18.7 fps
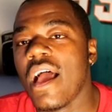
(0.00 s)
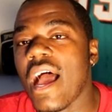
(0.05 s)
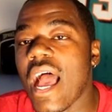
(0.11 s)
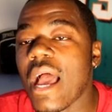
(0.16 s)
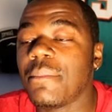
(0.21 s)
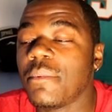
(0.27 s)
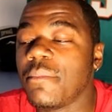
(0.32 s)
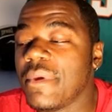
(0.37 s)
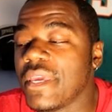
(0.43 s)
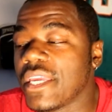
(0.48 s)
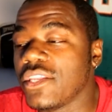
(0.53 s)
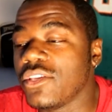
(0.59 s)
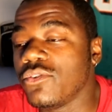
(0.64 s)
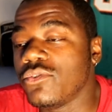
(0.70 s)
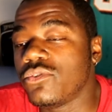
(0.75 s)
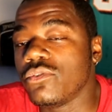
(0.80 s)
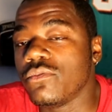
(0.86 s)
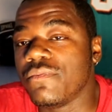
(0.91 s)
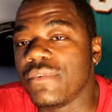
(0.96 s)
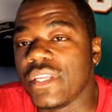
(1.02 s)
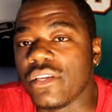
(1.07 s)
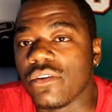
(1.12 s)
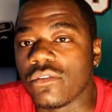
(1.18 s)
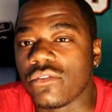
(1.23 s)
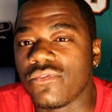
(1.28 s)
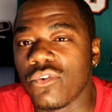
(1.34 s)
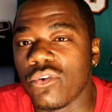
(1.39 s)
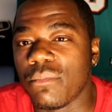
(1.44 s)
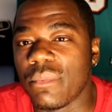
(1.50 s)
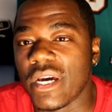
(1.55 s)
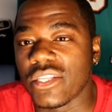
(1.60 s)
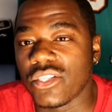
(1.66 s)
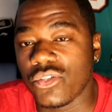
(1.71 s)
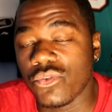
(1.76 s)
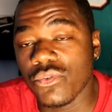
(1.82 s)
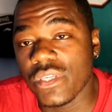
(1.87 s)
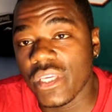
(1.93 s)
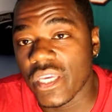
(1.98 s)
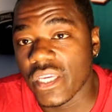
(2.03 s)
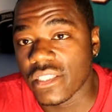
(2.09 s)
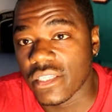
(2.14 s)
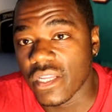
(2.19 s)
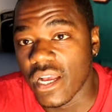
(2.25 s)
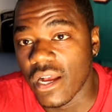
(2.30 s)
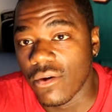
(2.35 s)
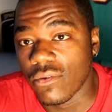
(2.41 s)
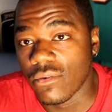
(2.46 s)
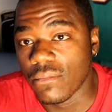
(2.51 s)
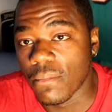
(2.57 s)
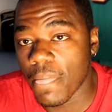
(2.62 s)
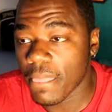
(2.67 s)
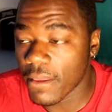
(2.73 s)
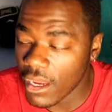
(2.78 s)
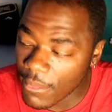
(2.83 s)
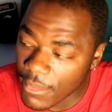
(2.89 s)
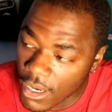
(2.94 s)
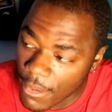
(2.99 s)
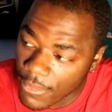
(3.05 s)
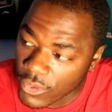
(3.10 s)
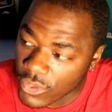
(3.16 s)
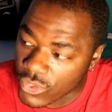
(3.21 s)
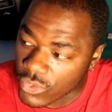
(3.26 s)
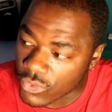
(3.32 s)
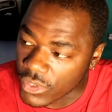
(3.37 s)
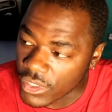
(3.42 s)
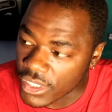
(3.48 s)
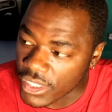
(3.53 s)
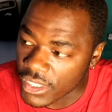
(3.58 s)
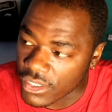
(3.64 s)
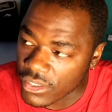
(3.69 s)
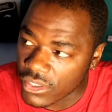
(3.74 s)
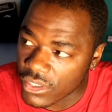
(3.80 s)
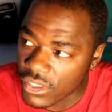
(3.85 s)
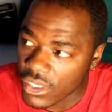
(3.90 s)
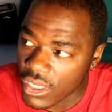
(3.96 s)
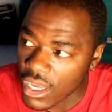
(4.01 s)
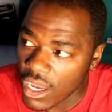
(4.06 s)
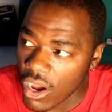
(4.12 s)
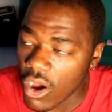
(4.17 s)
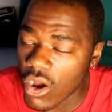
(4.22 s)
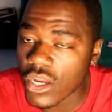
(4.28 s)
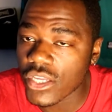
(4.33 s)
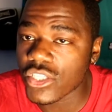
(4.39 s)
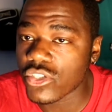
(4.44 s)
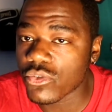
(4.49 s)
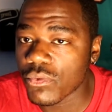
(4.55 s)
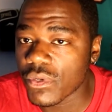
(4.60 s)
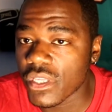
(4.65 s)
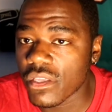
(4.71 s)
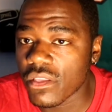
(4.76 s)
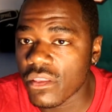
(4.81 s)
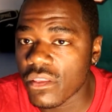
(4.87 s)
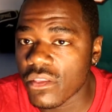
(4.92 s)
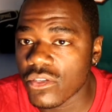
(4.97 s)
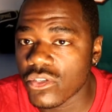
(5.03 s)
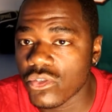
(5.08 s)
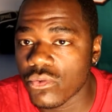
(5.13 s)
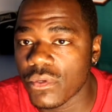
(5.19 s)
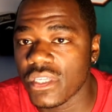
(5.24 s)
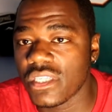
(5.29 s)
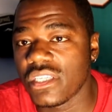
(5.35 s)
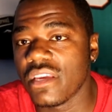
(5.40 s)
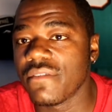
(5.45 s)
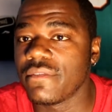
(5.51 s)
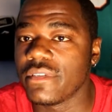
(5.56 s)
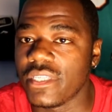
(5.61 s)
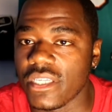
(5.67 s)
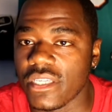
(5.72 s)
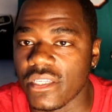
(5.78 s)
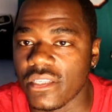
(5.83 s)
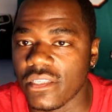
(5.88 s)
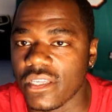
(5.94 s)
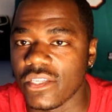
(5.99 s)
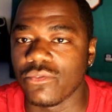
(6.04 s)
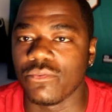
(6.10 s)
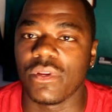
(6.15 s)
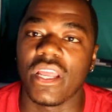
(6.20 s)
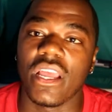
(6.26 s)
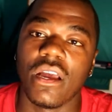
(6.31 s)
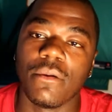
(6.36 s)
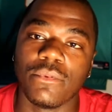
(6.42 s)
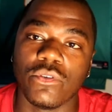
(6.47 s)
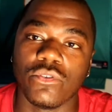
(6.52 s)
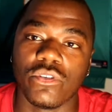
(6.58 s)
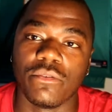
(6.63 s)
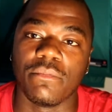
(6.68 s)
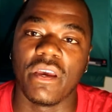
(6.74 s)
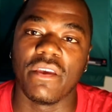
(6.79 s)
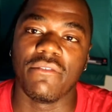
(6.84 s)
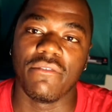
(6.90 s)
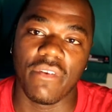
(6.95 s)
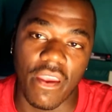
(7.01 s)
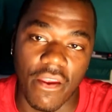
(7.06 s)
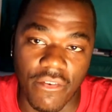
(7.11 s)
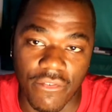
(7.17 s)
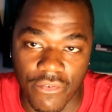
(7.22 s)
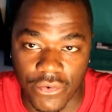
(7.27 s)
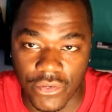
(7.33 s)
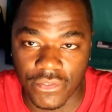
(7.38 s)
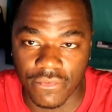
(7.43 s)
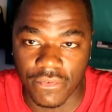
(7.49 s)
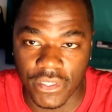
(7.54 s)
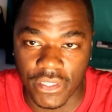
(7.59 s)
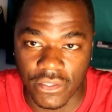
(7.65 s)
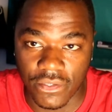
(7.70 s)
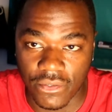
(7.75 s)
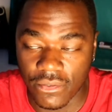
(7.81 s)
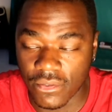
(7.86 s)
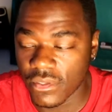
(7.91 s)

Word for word: I've been making YouTube videos for about 2 years now. Coming up on 2 years, August 20th, 2017 is when I uploaded my very first video.